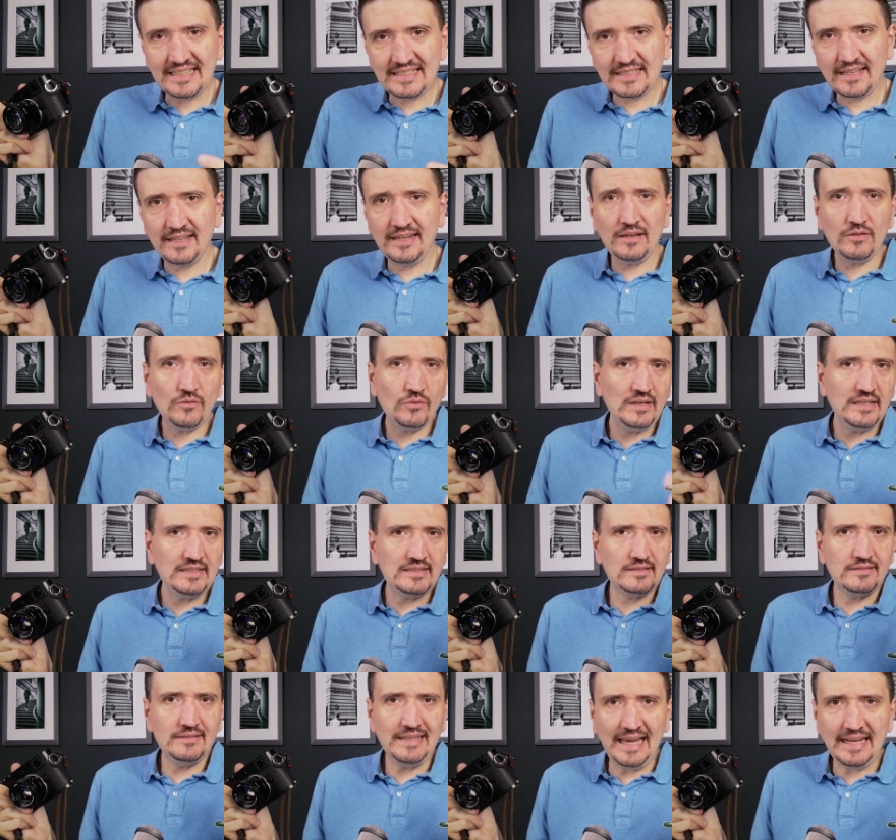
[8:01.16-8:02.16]
the screen
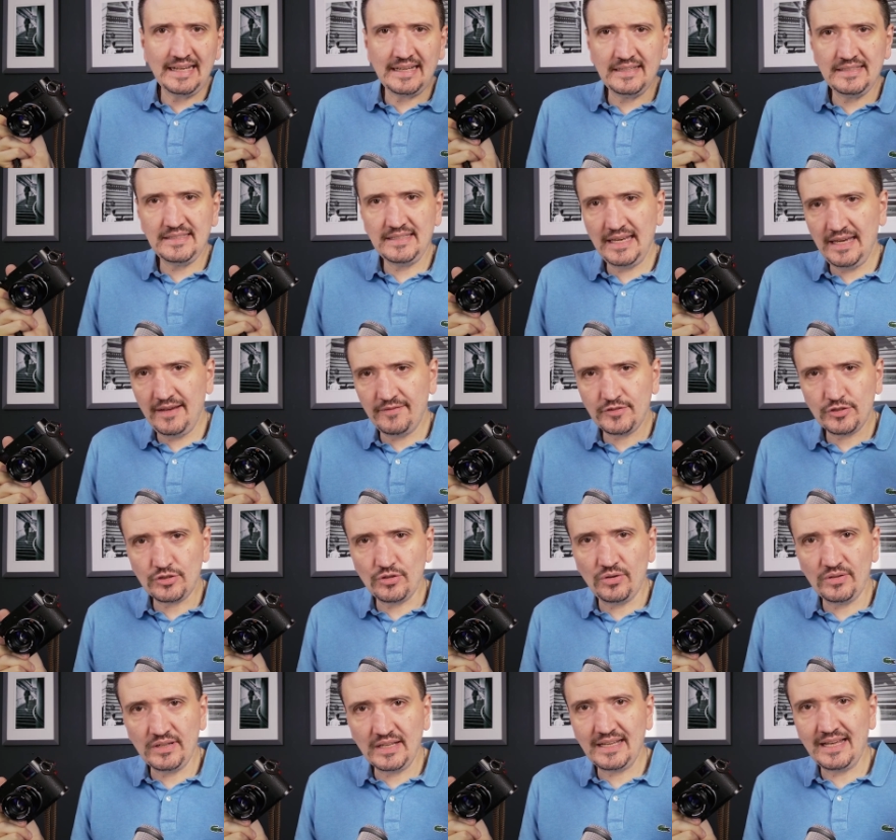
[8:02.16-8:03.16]
with Nikon ZF,
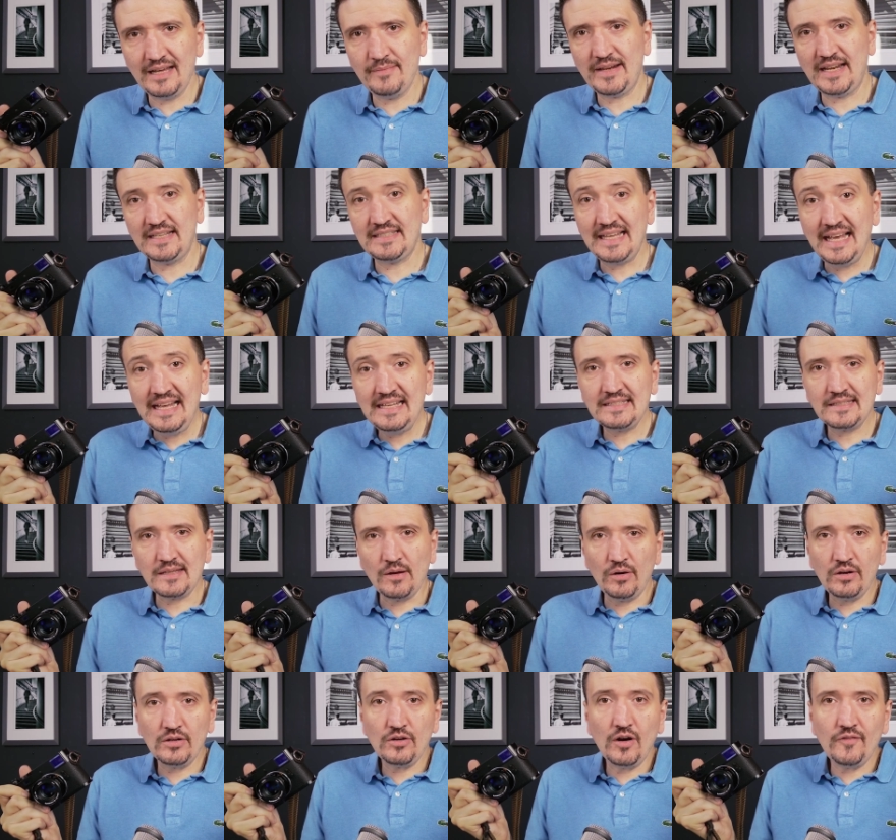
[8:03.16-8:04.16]
Sony cameras and
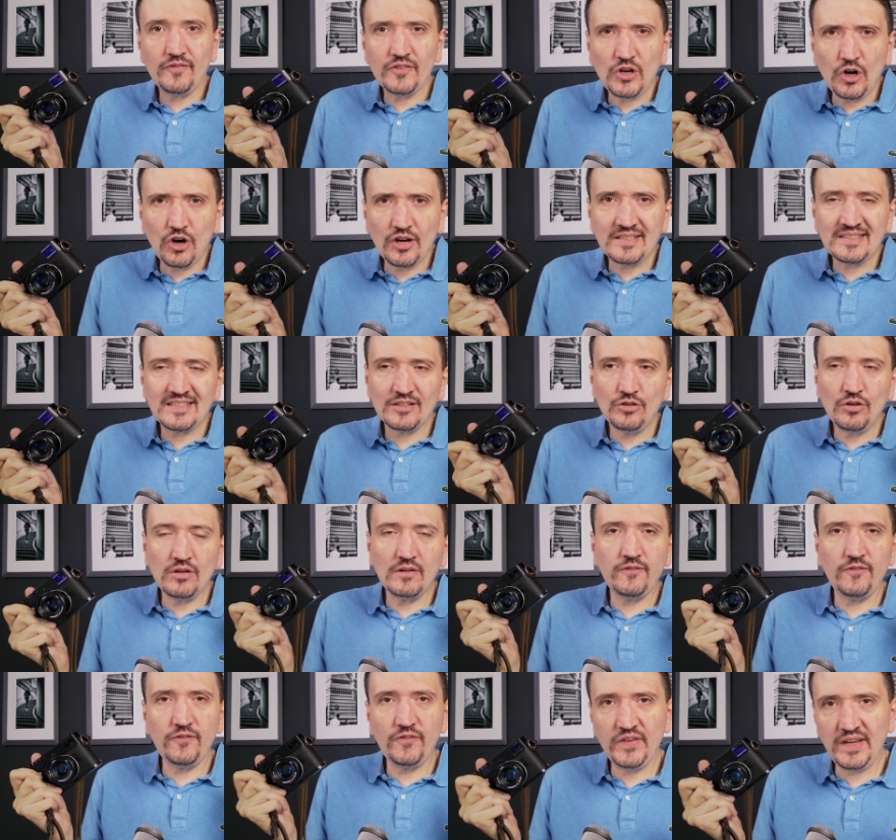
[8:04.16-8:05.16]
so on, of course
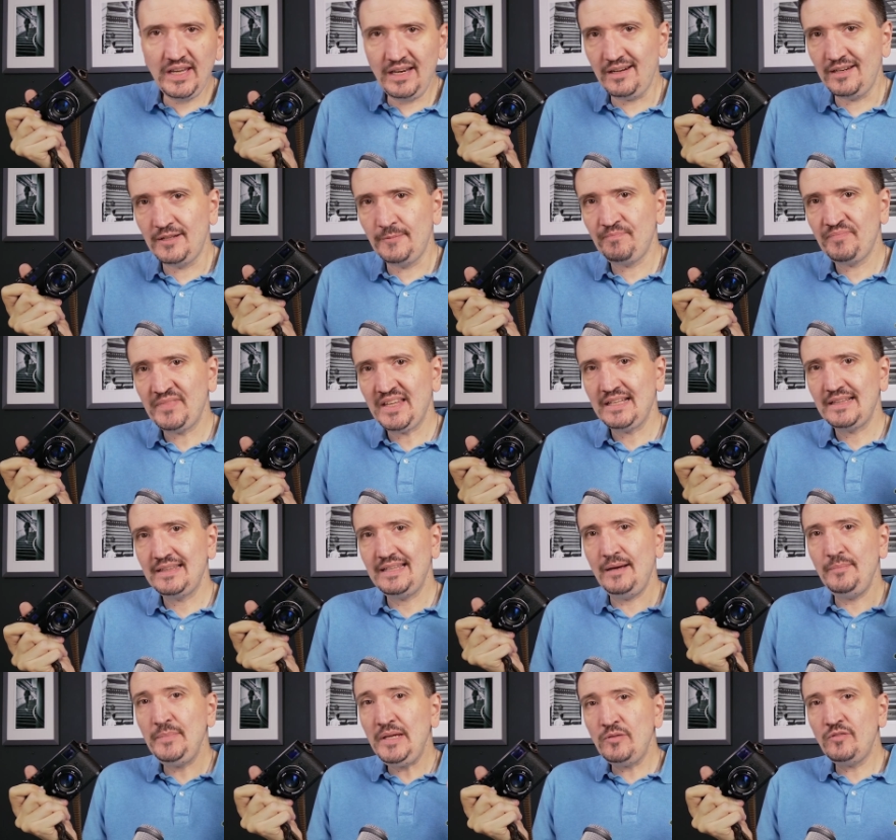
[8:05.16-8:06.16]
you'll feel
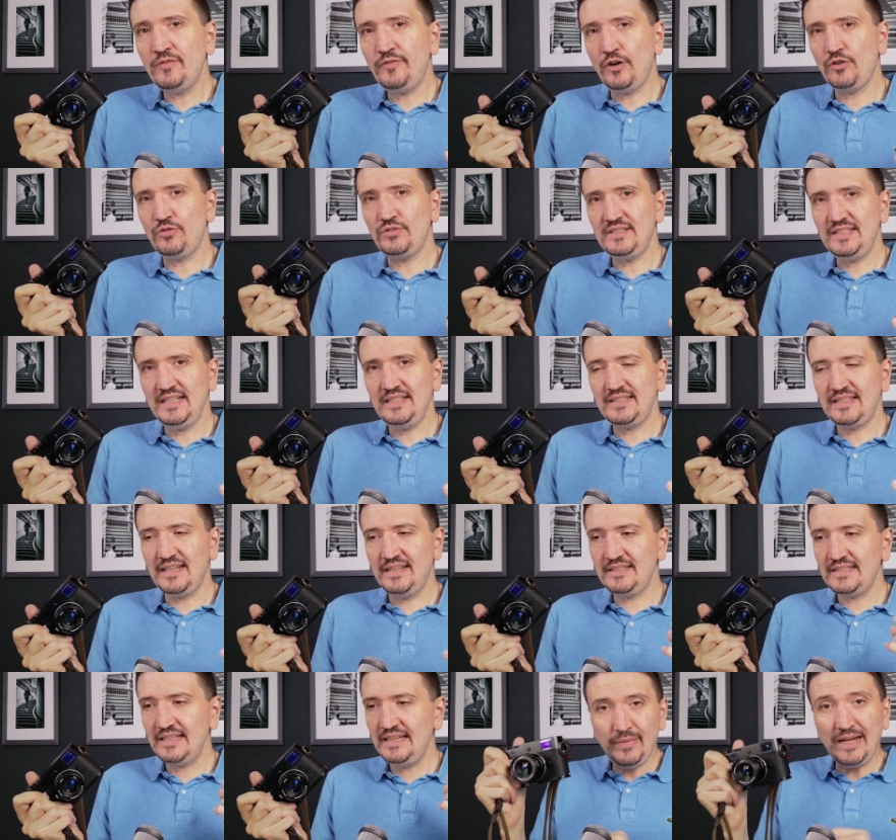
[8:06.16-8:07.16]
the minimum focus
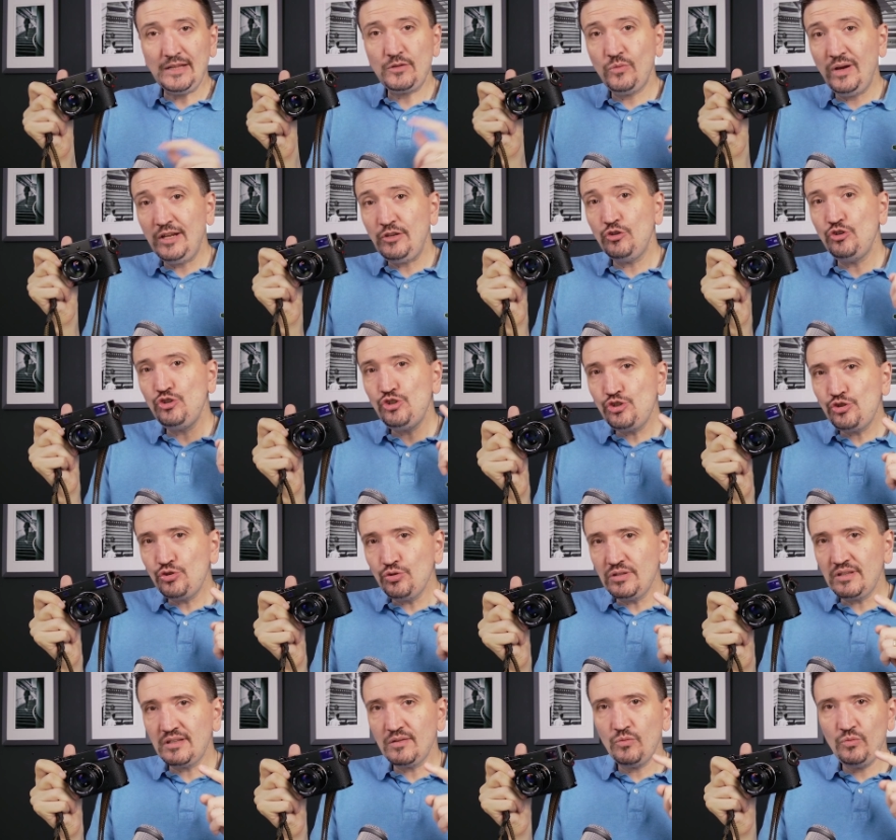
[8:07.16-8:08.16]
distance. But when you
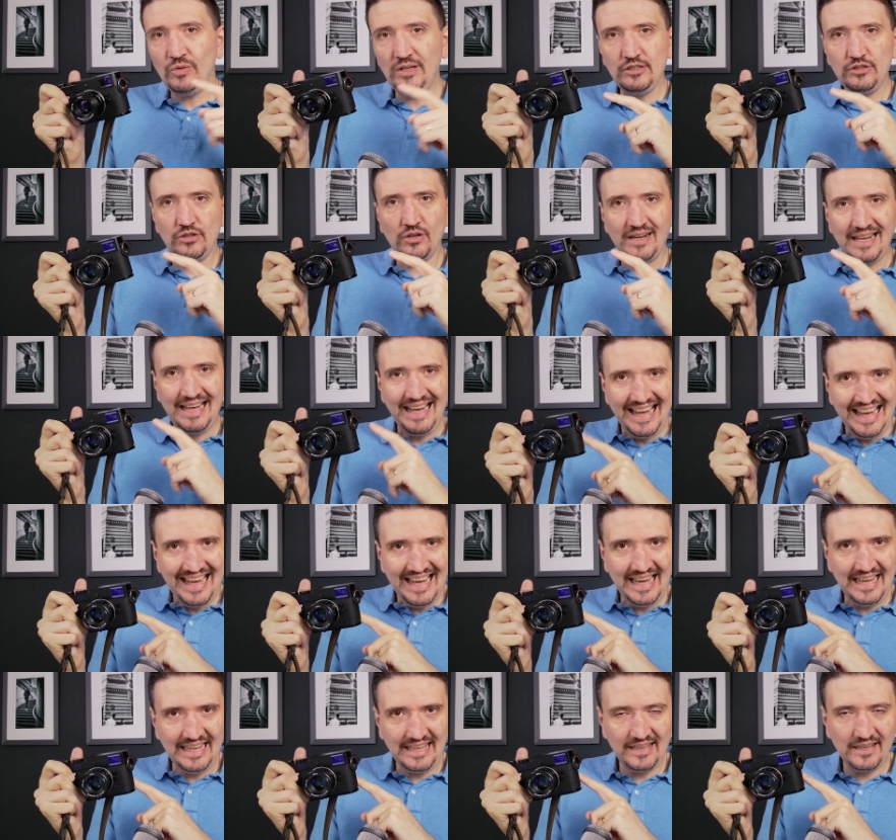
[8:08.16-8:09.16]
shoot with your
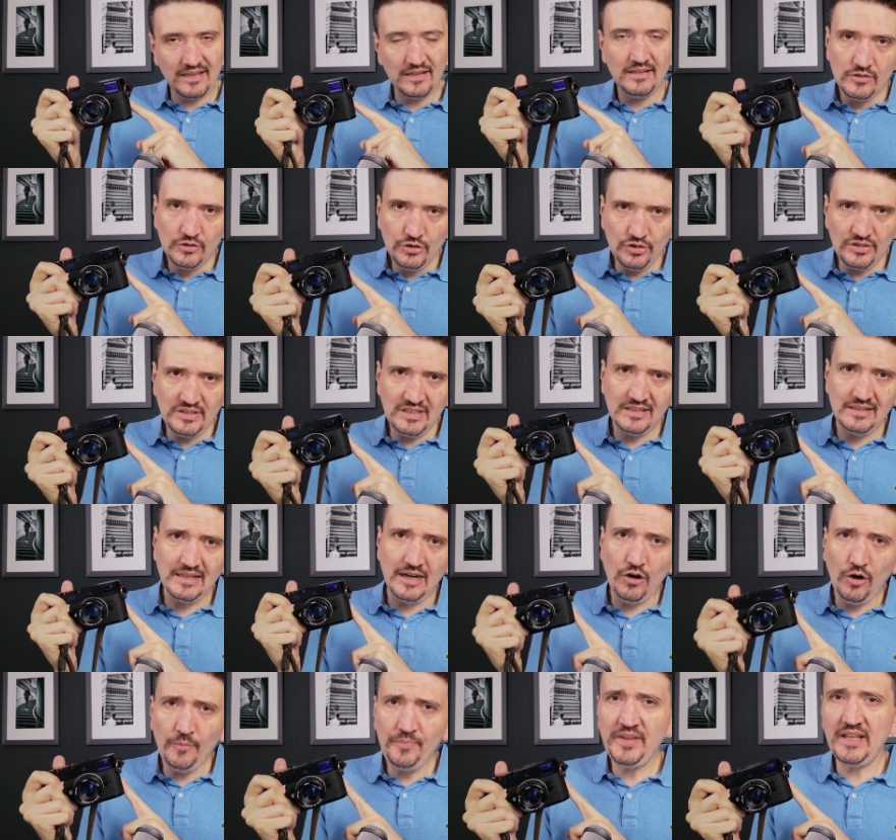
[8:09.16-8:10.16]
eye using
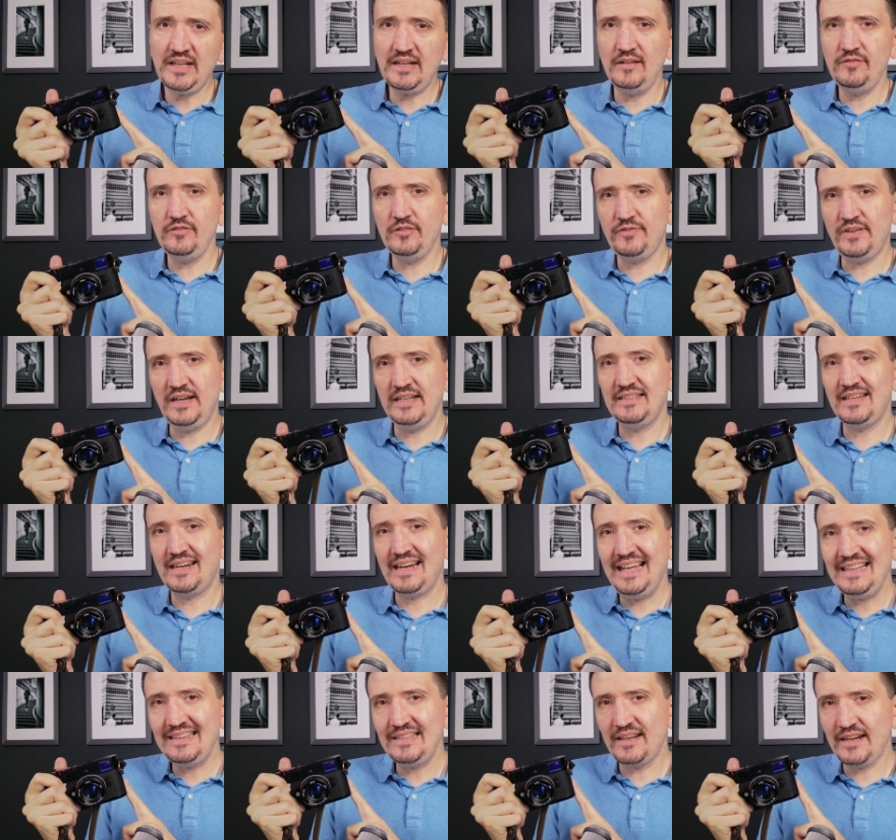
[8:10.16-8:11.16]
the optical
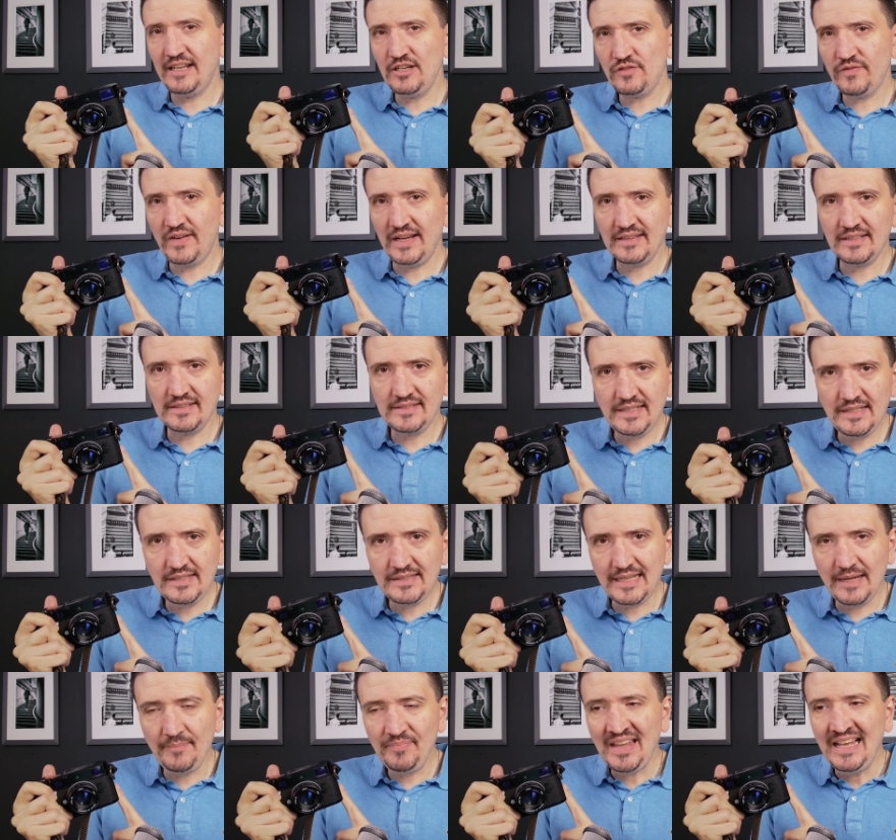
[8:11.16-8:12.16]
viewfinder and the rangefinder
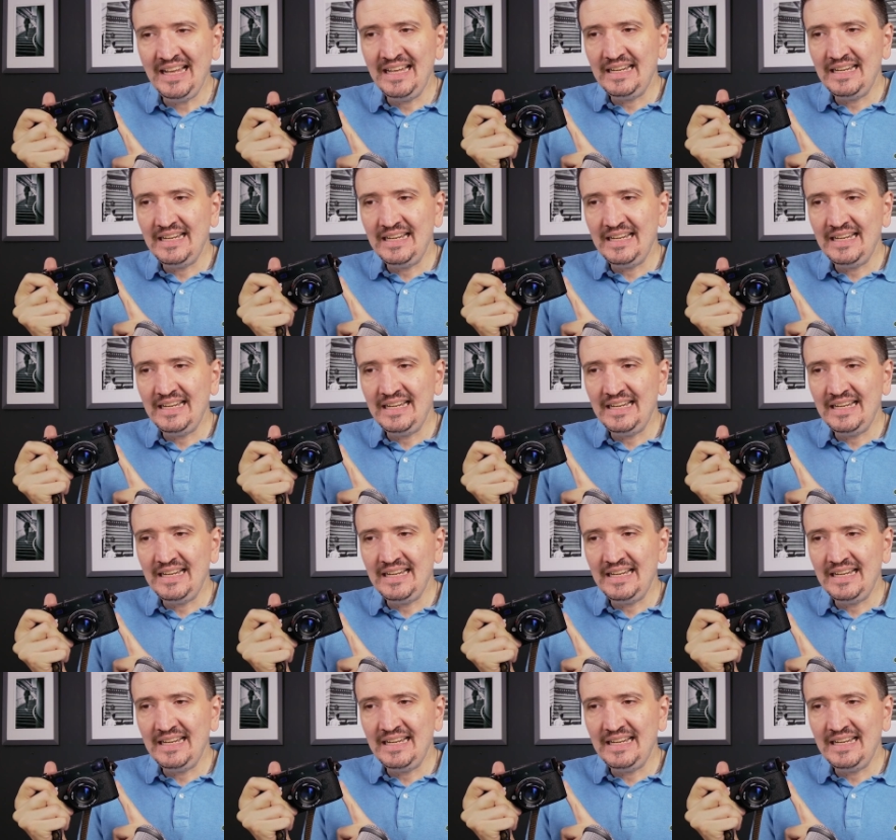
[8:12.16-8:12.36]
system,